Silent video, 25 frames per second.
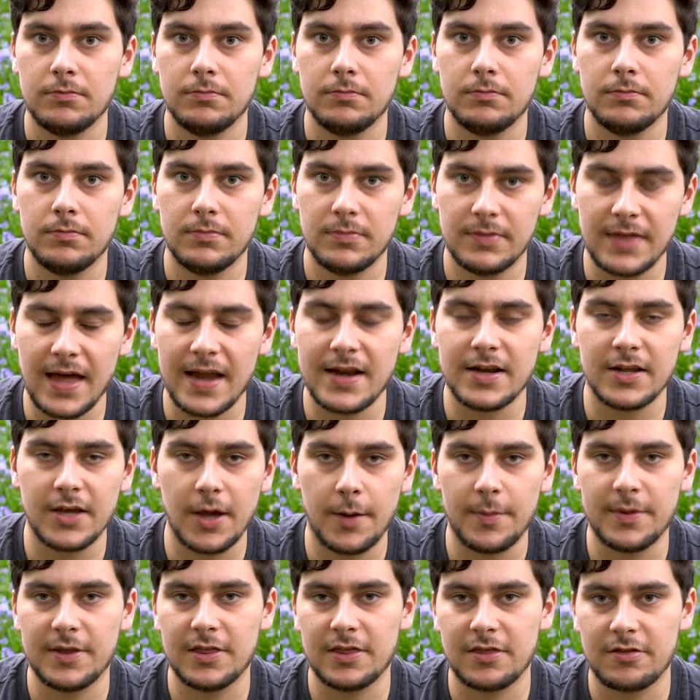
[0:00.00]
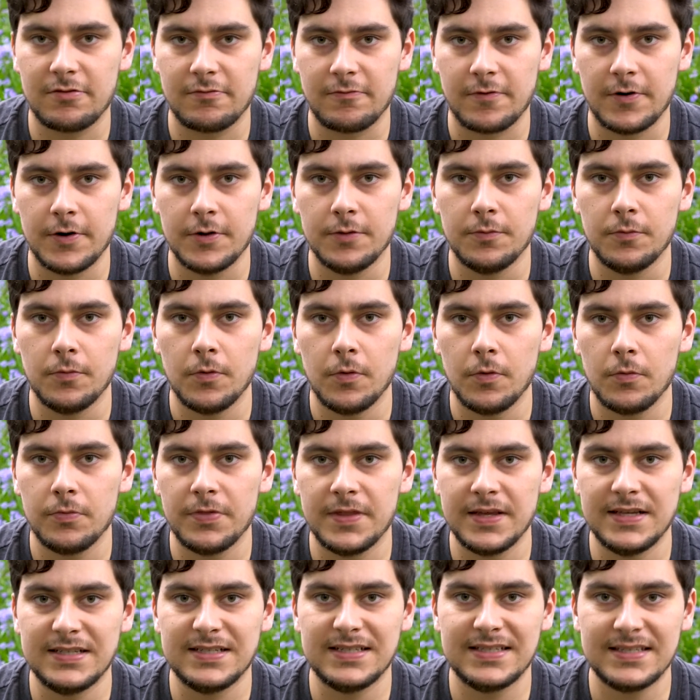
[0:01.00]
then going through
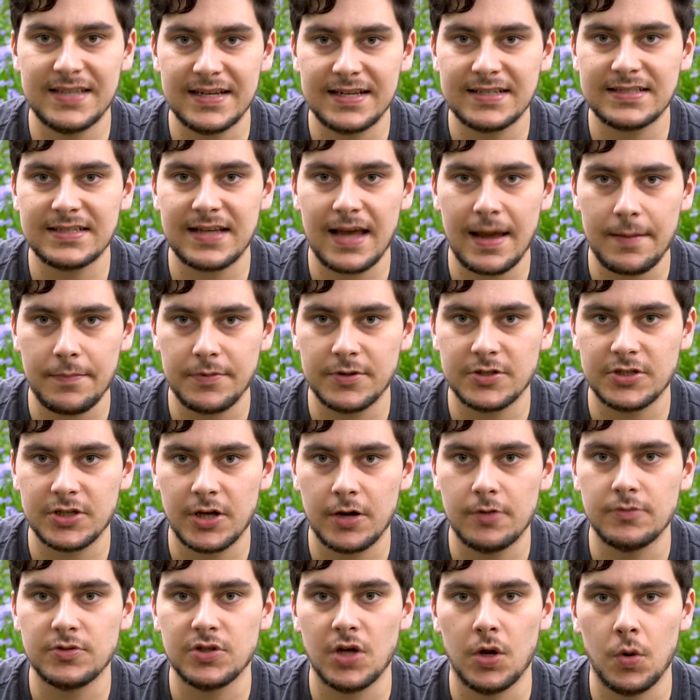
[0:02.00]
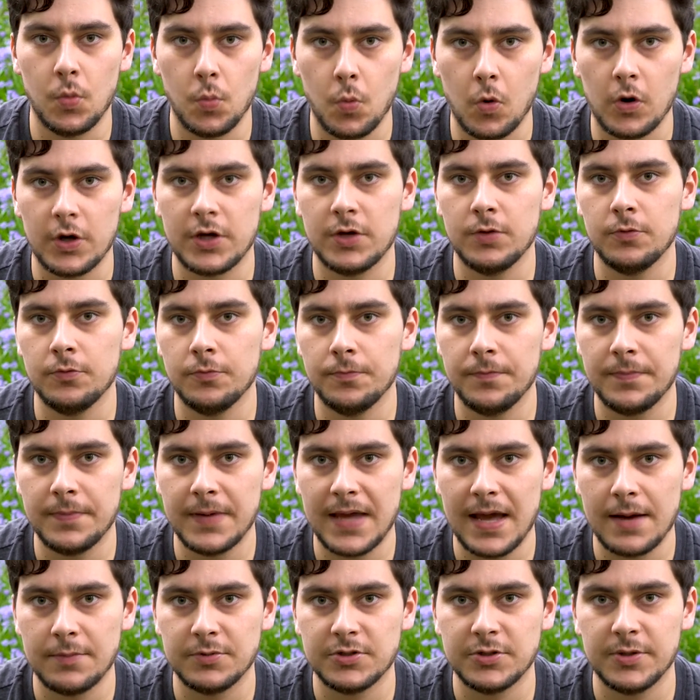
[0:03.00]
the 6 episodes and what you'll be
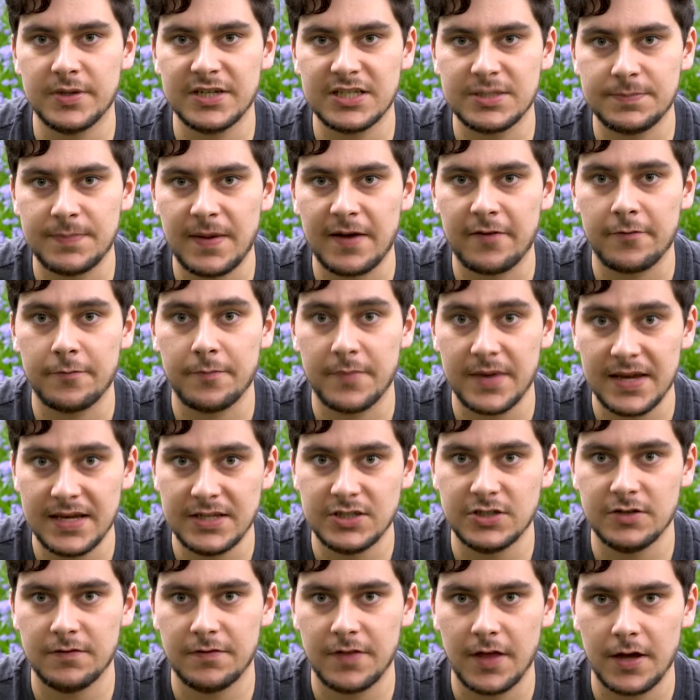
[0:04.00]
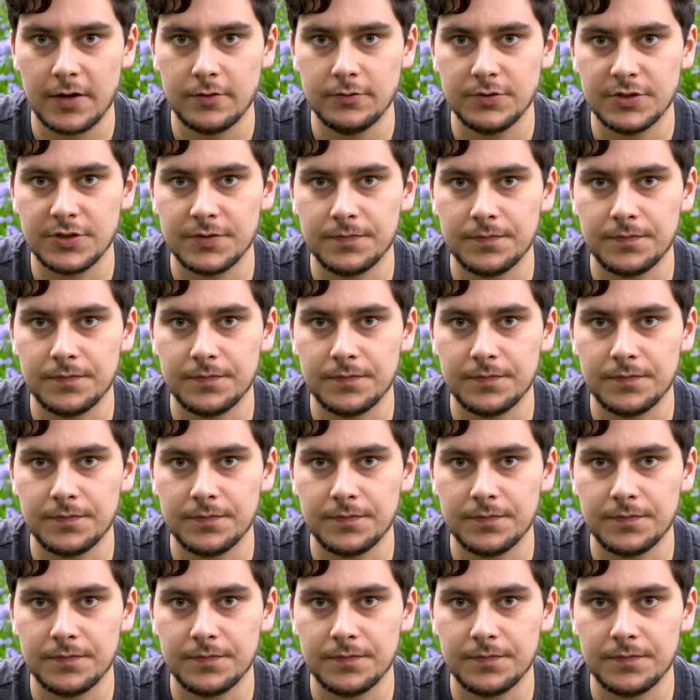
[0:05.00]
able to expect from each of those.